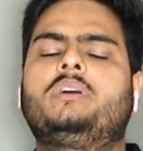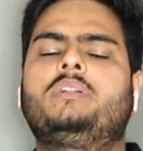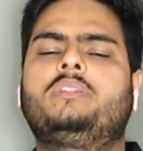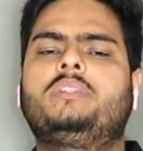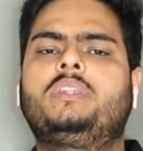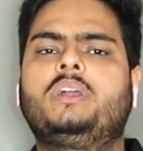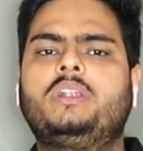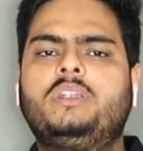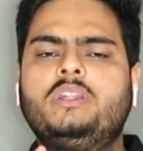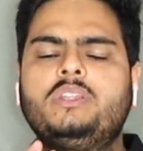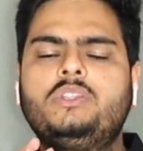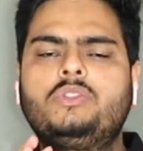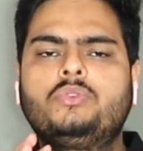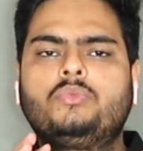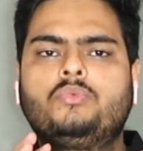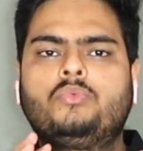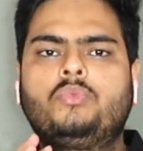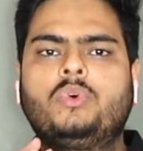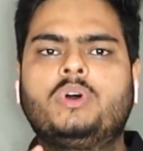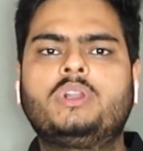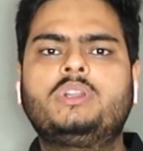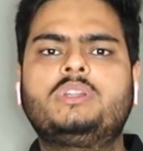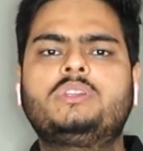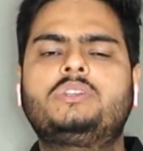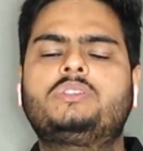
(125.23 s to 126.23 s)
That is
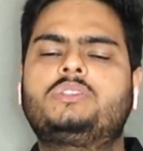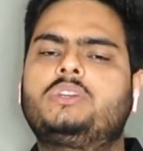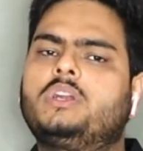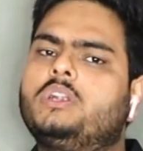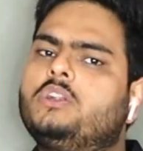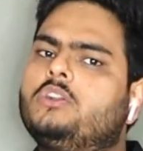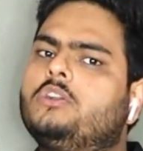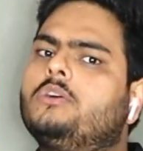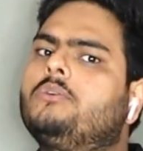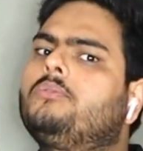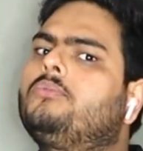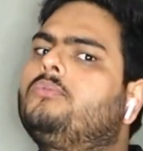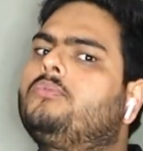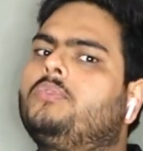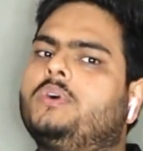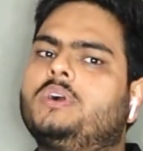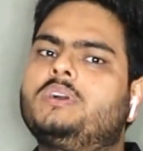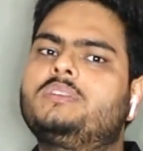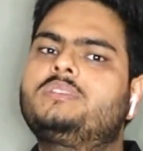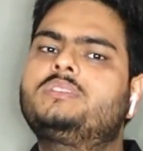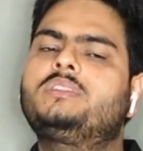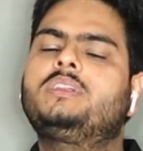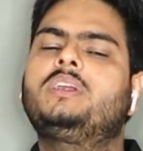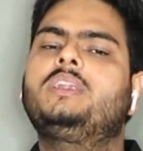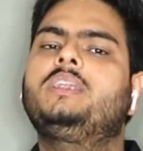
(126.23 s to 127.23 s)
one set of
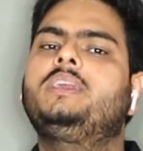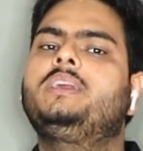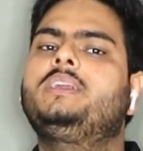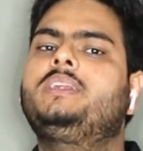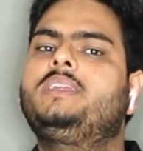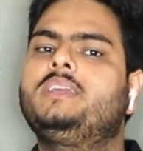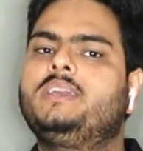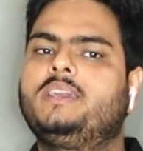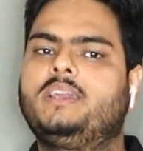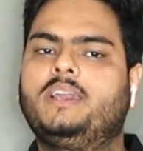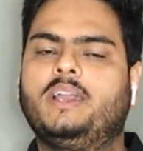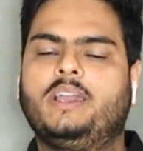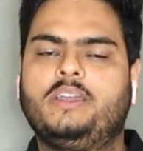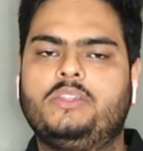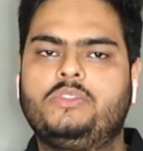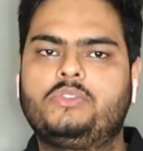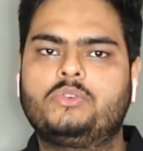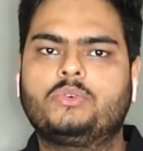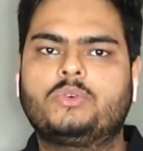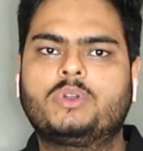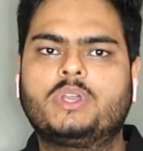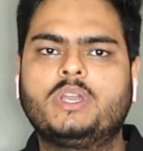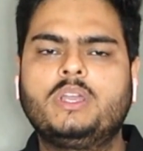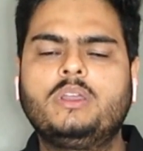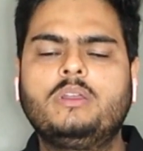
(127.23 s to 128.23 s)
functionality, guys,
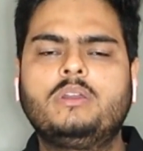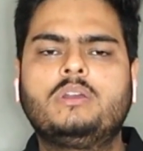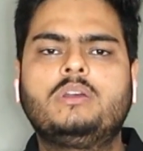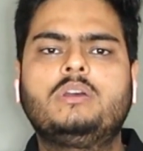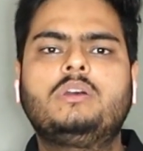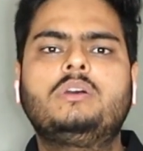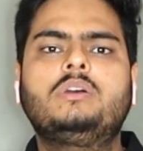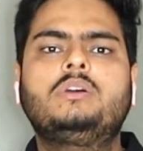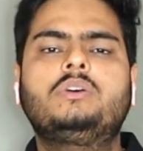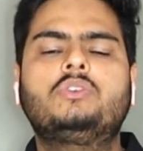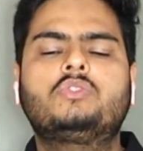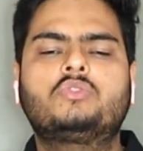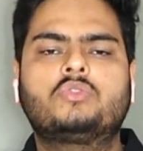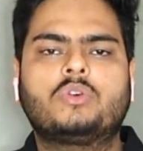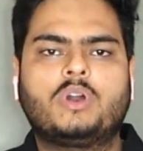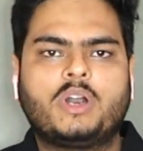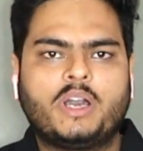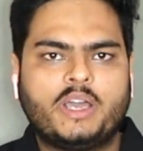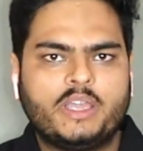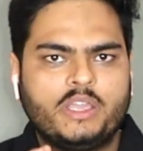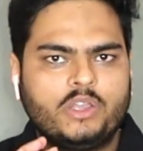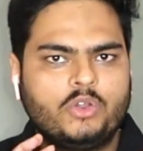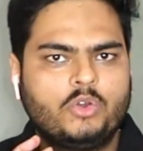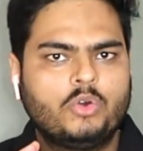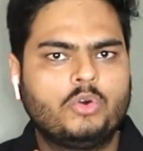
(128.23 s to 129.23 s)
okay? So
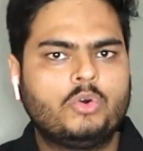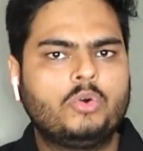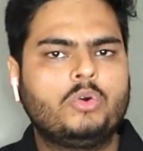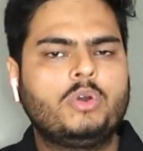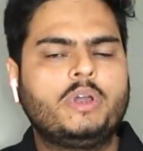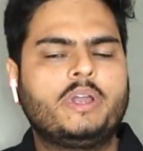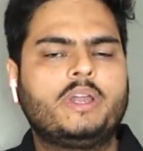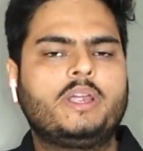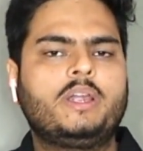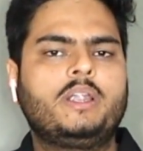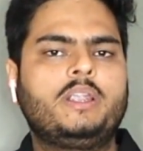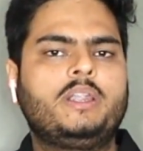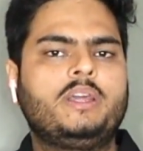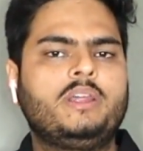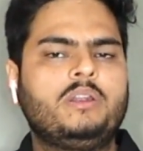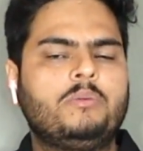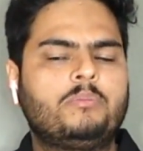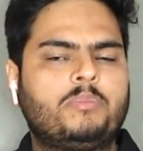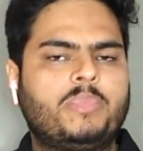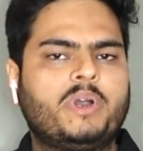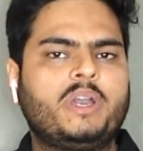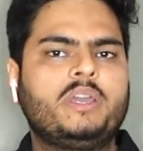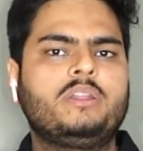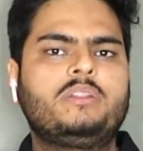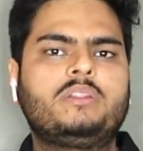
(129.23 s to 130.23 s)
I go ahead in
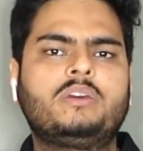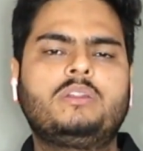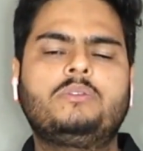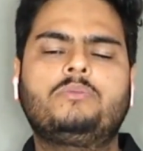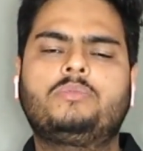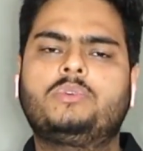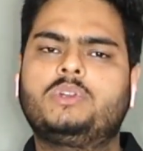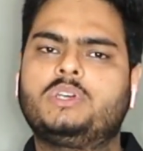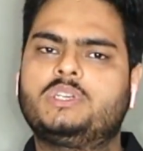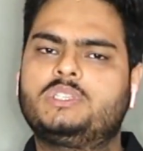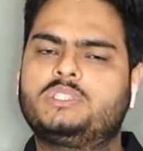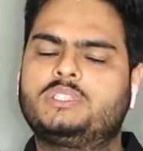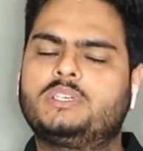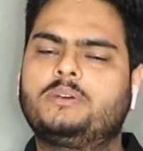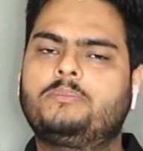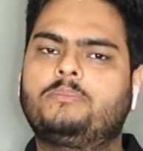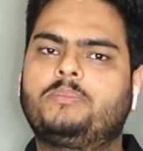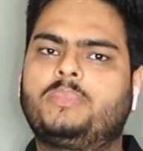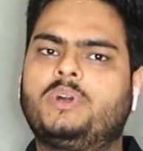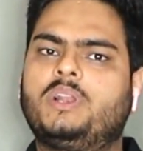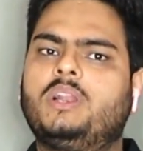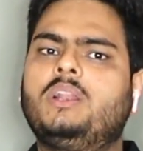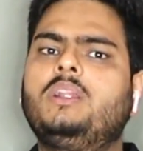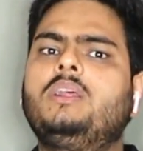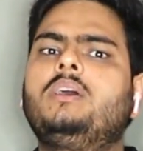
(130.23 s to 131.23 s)
Python, for
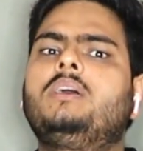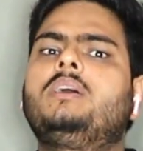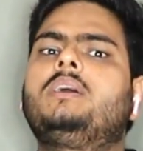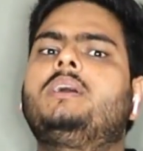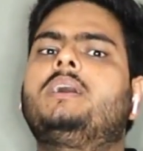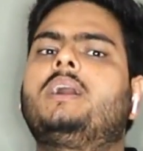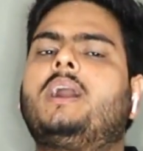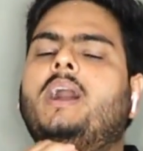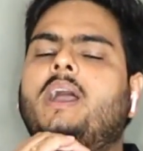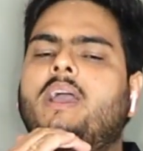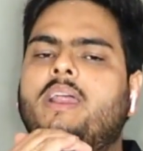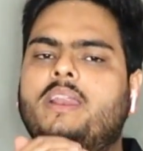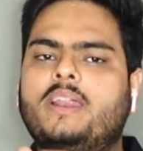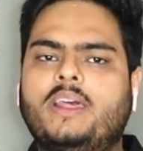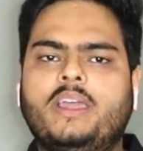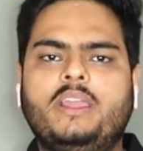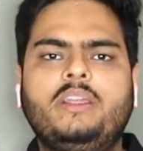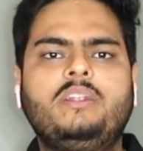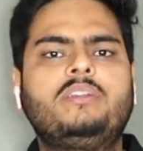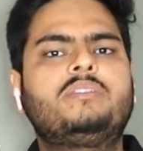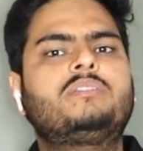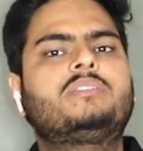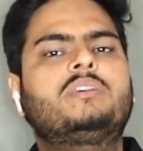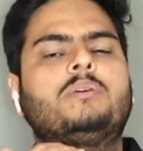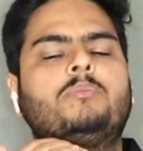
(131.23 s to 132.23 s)
example, I
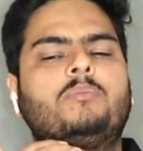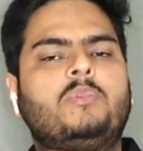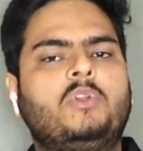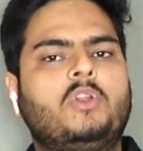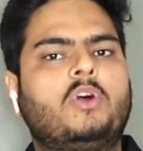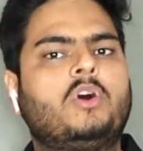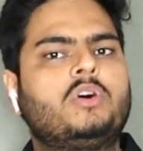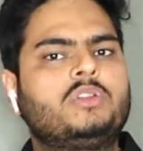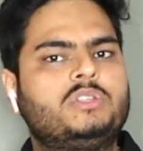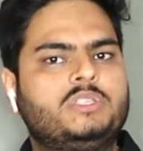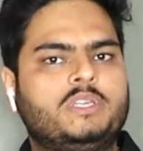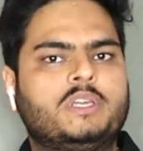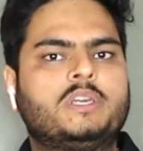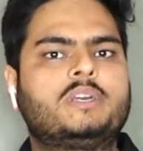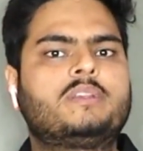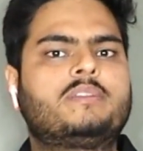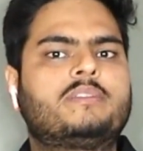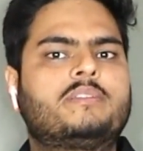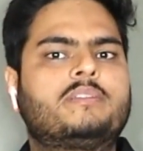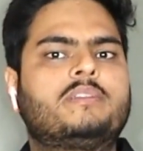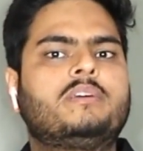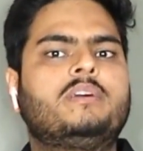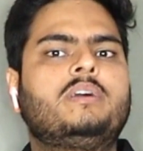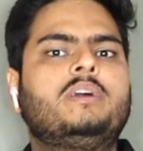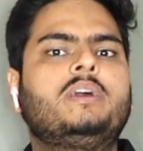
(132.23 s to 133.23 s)
write some
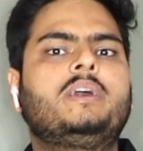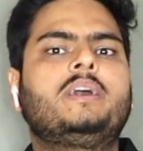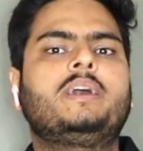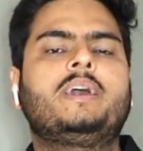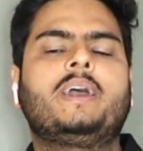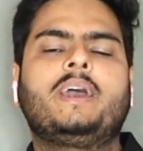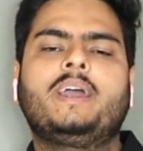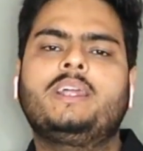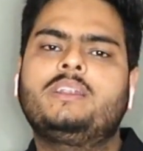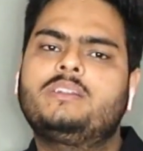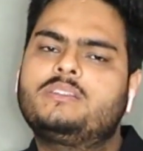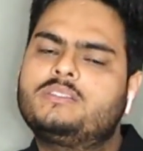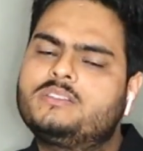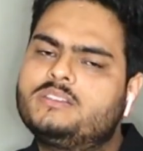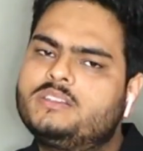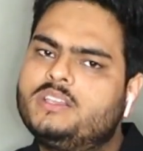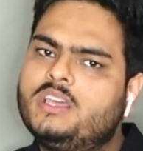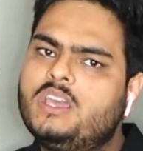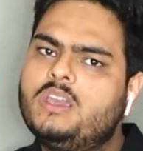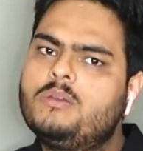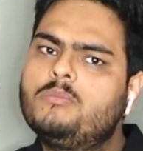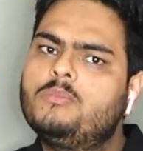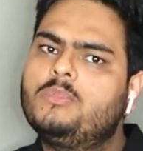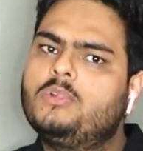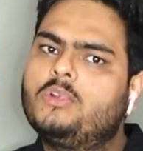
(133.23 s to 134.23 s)
logics and
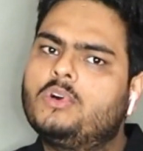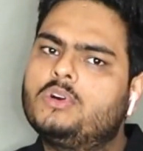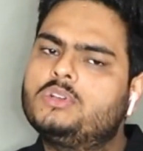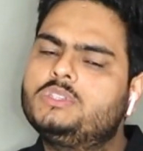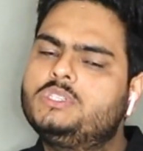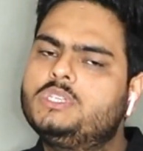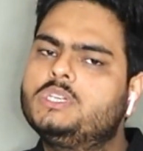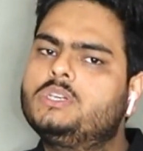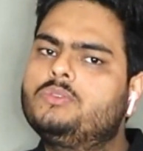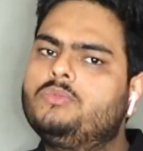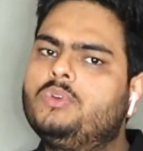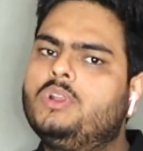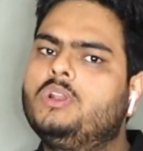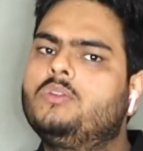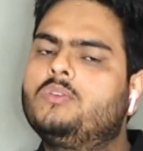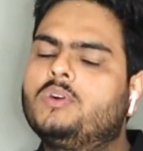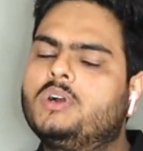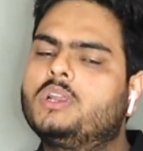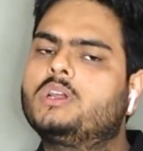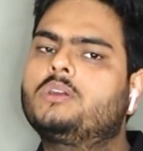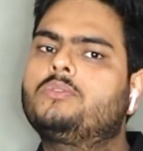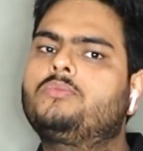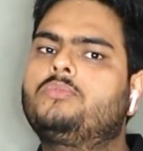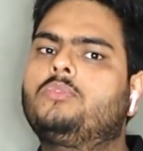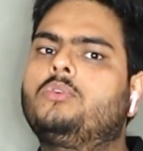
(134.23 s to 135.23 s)
same logic will
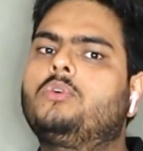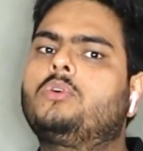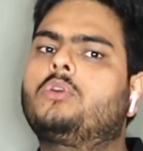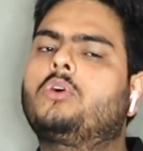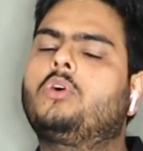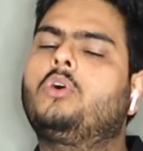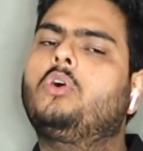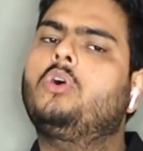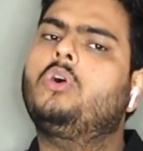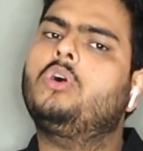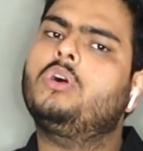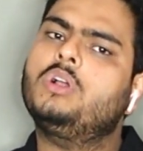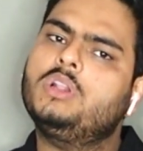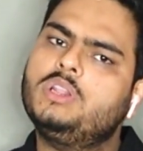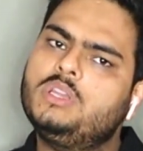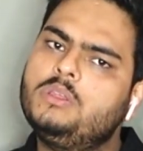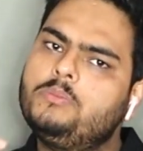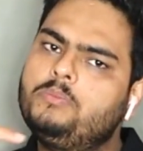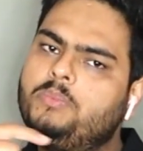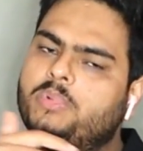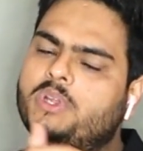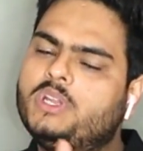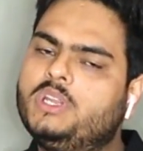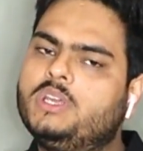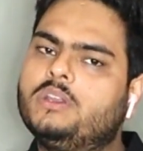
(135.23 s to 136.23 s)
work for all the
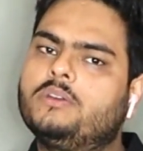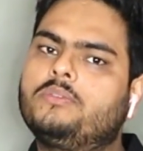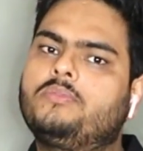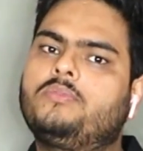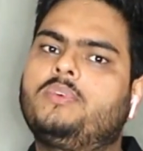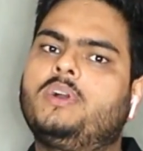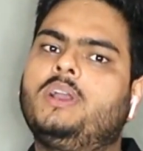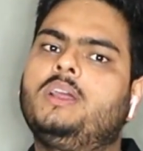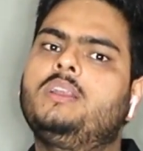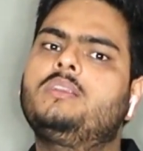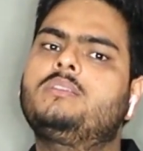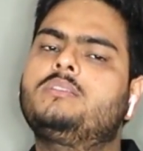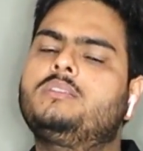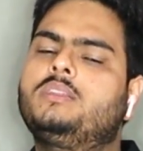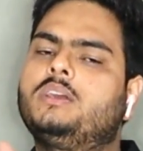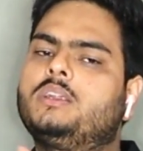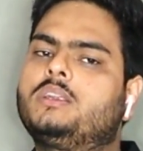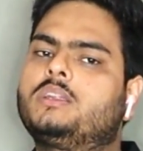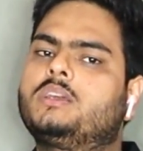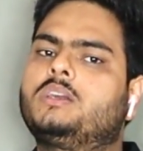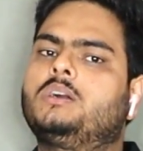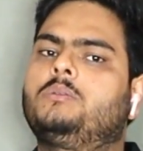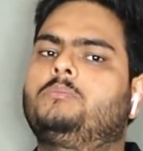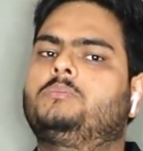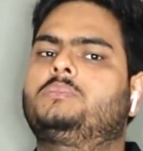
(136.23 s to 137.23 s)
PDF files
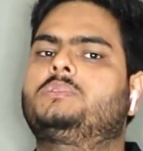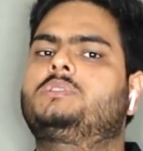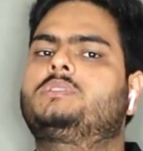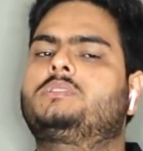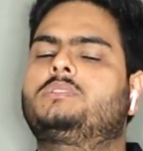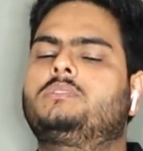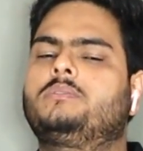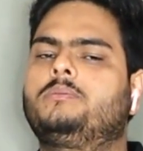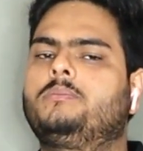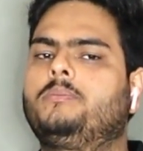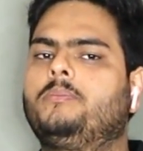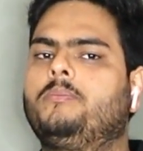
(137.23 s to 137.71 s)
that comes.